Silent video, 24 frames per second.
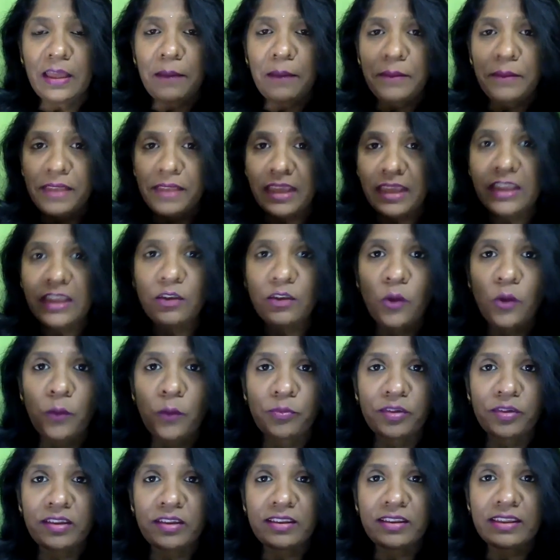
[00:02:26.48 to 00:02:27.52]
Take an
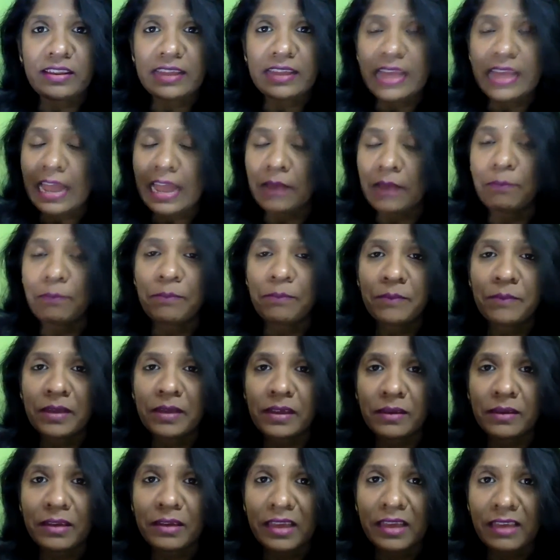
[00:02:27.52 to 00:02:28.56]
object and
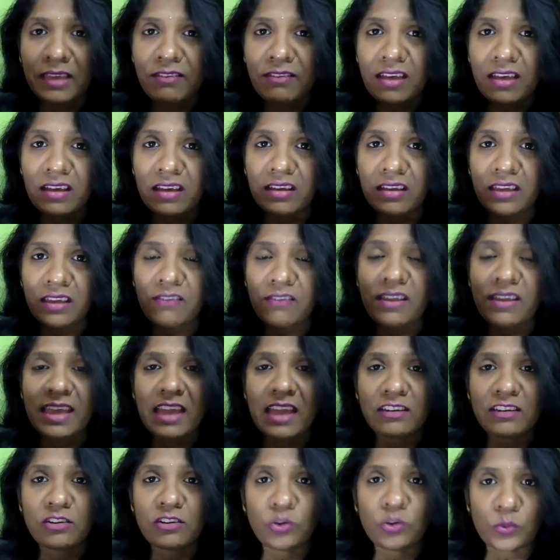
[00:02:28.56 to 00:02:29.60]
give a
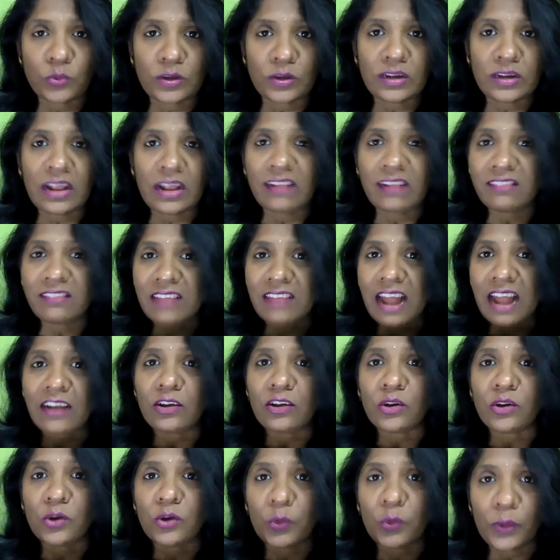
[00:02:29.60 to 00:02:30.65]
character to it and start
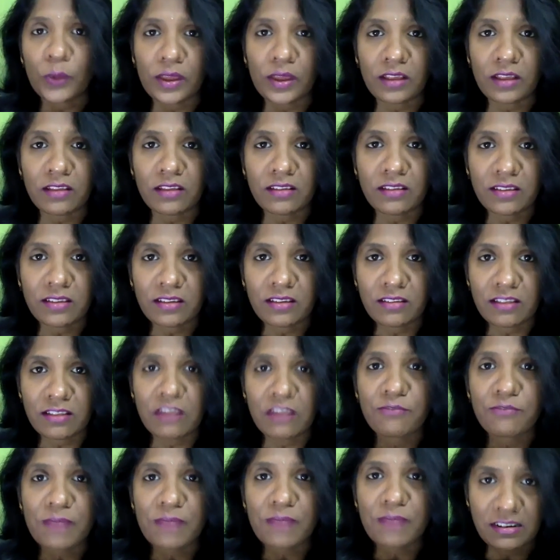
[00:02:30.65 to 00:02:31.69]
doing
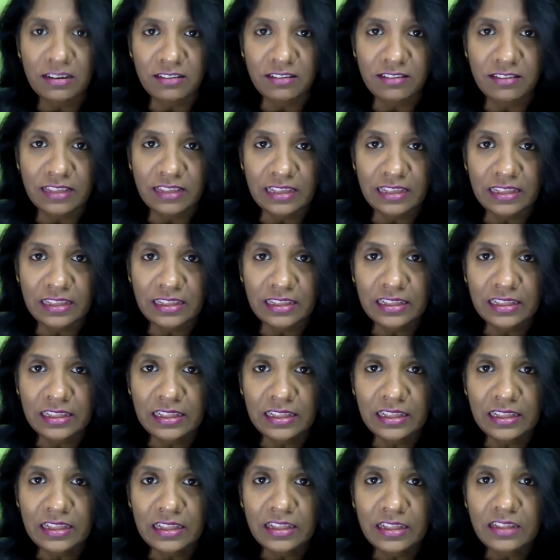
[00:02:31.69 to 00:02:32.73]
self practicing.
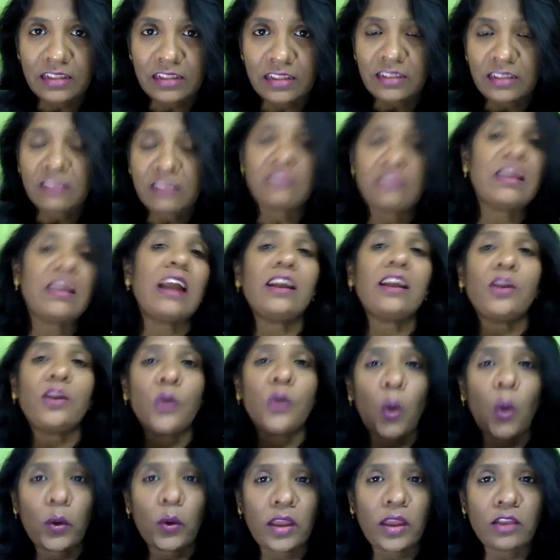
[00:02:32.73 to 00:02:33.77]
Start
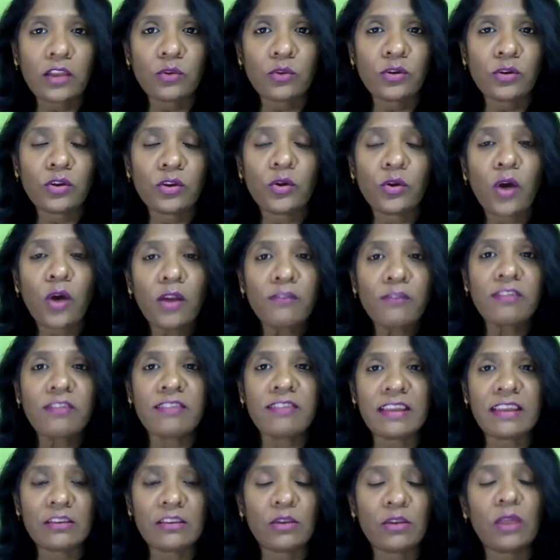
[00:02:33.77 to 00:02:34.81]
talking to it,
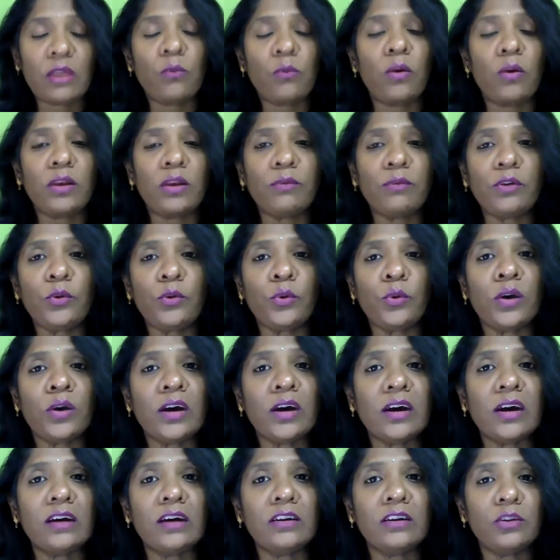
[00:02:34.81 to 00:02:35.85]
conversate, like whatever you
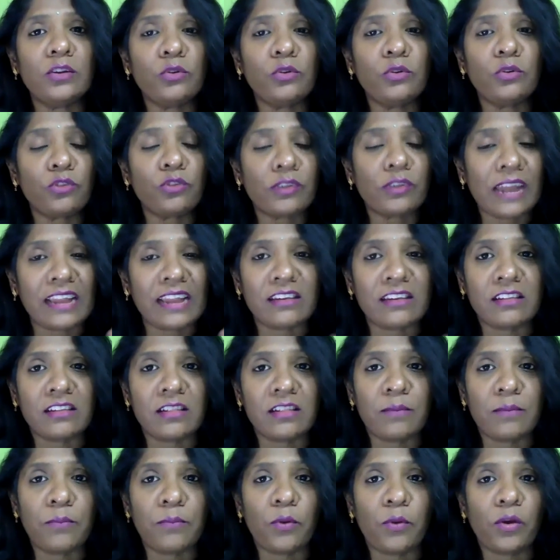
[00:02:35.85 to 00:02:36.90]
heard, you read in the
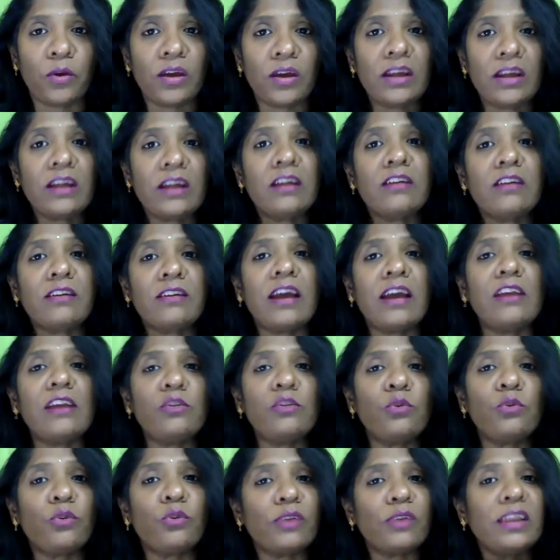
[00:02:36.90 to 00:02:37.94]
book. Try
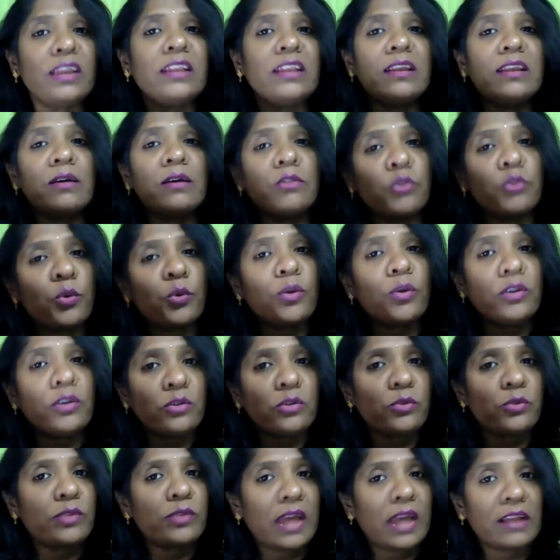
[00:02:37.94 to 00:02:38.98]
to read, throw it
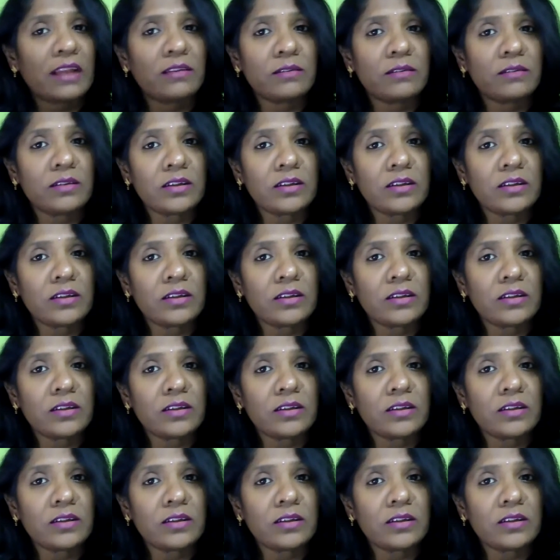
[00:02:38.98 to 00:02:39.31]
to that